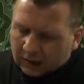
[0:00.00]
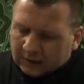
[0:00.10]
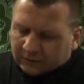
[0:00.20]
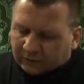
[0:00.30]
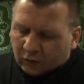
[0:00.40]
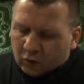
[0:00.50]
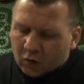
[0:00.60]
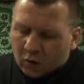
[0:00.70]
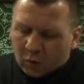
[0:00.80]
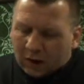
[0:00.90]
In
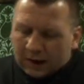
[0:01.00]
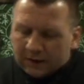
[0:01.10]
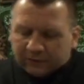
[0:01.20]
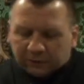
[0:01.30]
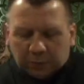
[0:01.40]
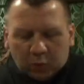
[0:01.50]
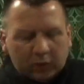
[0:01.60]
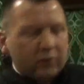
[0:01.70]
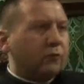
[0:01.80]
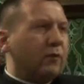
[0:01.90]
Soho, I have
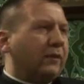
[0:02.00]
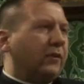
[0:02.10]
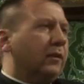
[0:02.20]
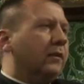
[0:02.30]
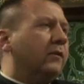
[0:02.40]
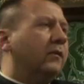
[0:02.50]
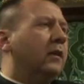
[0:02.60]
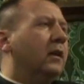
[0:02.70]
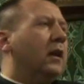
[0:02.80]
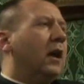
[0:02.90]
spoken to
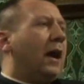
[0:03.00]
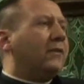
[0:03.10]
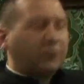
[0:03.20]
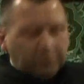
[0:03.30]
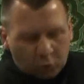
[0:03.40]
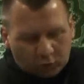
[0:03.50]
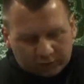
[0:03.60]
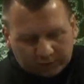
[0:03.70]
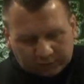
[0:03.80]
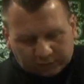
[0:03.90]
residents, I've
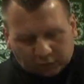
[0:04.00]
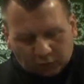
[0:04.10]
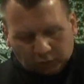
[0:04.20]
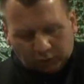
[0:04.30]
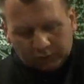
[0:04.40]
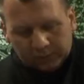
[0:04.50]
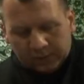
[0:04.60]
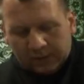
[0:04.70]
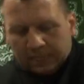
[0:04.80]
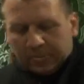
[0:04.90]
spoken to the school,
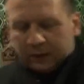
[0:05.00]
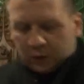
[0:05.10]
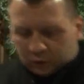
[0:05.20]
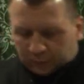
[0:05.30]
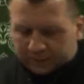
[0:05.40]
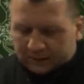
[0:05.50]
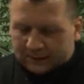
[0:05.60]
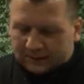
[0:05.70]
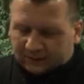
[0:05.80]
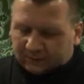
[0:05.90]
the local
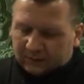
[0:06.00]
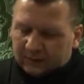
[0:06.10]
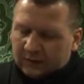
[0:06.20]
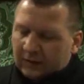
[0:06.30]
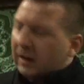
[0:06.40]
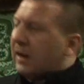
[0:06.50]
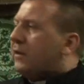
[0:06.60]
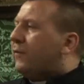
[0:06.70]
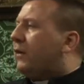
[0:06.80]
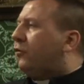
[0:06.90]
police,
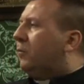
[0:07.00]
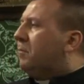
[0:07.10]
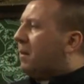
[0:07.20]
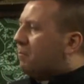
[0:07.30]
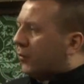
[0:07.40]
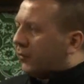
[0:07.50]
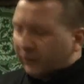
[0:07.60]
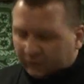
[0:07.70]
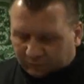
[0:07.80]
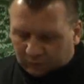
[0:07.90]
individual members
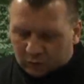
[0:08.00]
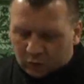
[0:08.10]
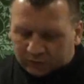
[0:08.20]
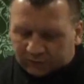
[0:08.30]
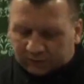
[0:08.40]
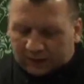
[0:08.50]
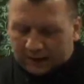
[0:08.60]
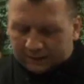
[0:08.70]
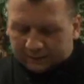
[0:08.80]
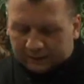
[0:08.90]
of the Soho
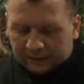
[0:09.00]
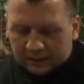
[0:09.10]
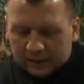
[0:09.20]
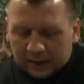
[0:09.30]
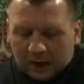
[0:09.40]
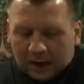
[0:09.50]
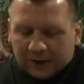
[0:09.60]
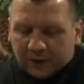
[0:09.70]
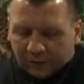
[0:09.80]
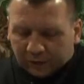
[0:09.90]
Society,
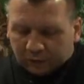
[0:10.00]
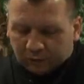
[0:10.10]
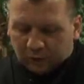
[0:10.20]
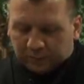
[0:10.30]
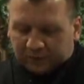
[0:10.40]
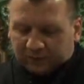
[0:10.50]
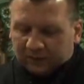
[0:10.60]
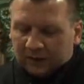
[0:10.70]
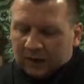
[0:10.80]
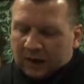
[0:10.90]
and other
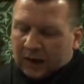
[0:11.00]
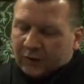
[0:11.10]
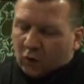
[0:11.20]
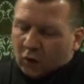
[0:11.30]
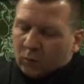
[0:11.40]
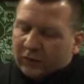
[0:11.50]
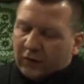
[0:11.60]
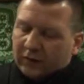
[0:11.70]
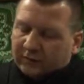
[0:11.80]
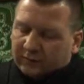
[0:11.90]
groups, and all
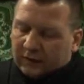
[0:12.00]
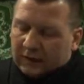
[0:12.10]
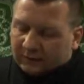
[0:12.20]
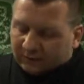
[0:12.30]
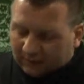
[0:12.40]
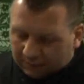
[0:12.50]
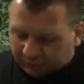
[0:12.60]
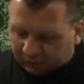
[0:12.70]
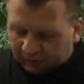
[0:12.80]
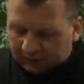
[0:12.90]
without
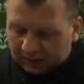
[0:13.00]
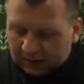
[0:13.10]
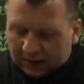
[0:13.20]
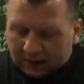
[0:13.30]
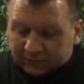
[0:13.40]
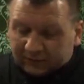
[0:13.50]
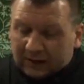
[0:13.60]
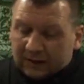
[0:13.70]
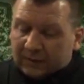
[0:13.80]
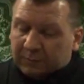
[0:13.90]
exception have
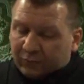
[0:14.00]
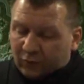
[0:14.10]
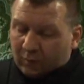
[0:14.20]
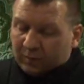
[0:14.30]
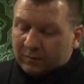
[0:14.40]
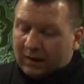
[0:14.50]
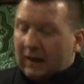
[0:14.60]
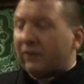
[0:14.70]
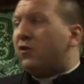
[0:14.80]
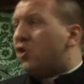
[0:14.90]
said the problem
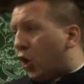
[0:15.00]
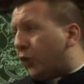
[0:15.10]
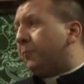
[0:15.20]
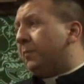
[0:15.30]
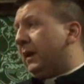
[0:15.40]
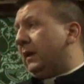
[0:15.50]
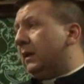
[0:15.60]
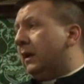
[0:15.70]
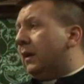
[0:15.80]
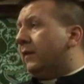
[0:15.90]
has not
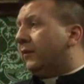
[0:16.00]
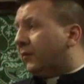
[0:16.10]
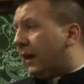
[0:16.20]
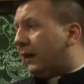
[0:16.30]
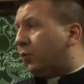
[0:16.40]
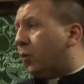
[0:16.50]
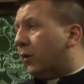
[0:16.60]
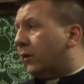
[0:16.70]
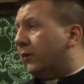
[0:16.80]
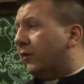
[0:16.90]
been the sex
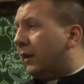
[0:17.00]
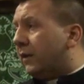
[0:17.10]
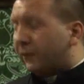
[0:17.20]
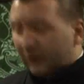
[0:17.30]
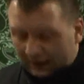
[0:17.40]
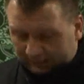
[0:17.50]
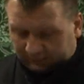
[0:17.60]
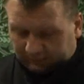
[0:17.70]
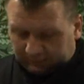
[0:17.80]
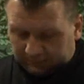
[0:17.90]
workers in the
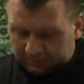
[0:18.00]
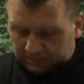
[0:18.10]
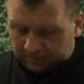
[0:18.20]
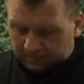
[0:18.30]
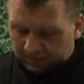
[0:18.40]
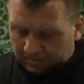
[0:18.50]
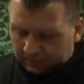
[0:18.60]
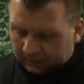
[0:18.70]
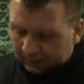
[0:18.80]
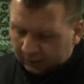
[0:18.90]
flats.
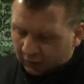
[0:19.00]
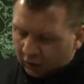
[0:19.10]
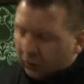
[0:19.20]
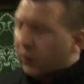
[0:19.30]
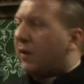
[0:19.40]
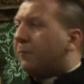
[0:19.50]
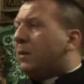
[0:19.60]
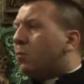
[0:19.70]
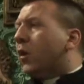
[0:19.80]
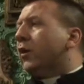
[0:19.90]
There have
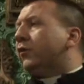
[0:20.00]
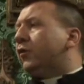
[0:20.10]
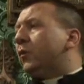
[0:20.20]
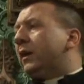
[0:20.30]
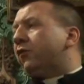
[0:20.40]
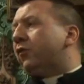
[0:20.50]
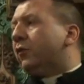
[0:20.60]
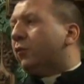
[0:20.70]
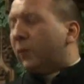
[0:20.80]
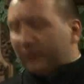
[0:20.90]
been 1 or 2
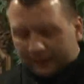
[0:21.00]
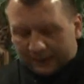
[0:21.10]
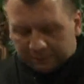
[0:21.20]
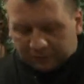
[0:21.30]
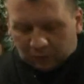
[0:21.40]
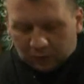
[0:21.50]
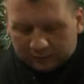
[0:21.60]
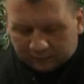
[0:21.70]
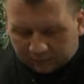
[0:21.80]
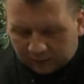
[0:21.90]
issues with clip
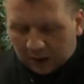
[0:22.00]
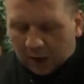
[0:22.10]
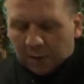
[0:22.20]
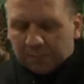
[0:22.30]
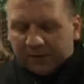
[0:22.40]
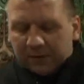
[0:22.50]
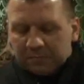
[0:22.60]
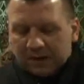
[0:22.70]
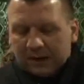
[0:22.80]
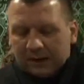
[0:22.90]
joints, but the
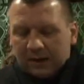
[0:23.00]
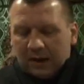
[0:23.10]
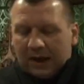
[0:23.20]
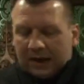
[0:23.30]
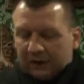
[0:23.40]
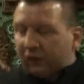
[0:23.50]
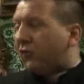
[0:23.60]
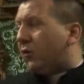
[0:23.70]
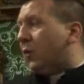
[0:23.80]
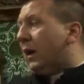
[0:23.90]
main
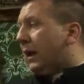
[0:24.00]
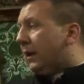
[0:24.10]
issue